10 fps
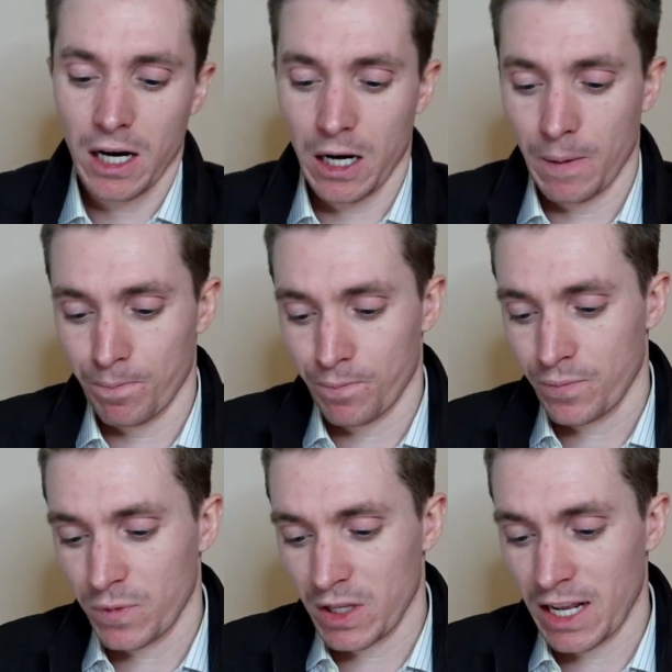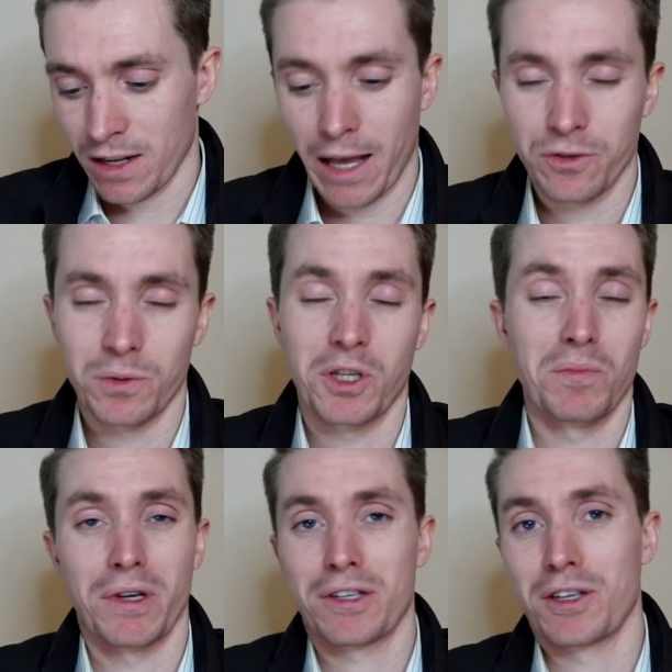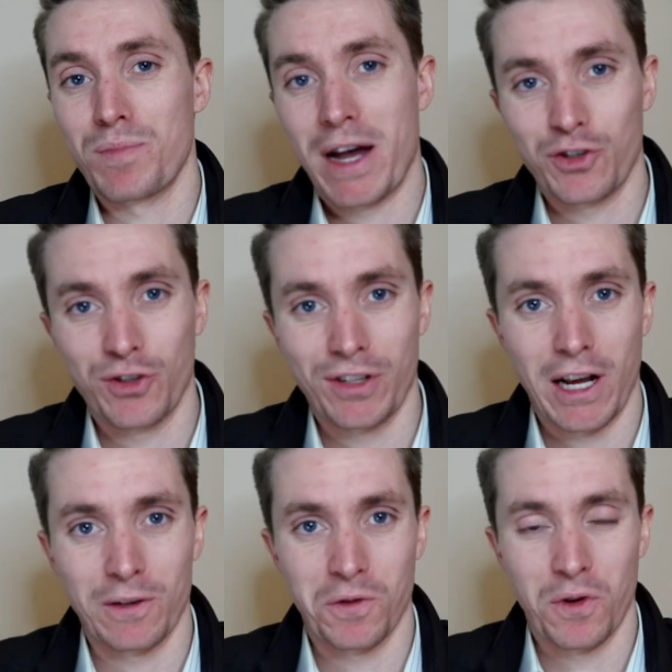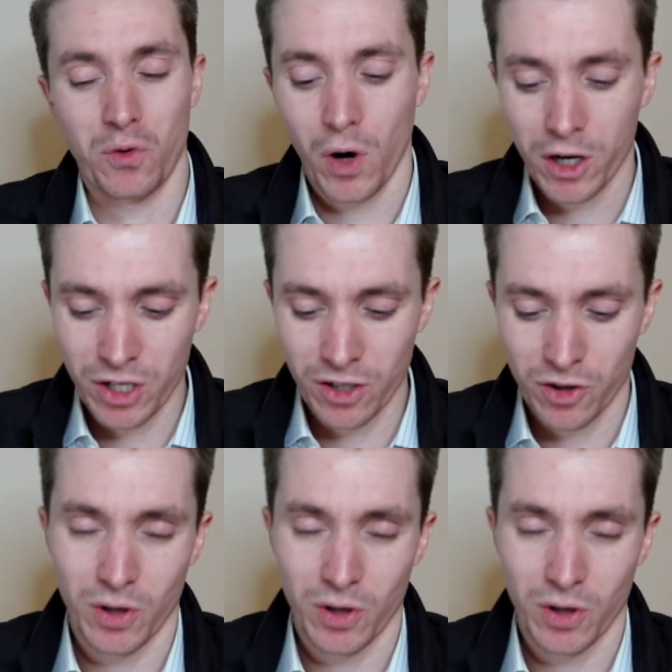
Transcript: Um, it allows them to mix and match the styles of their watches.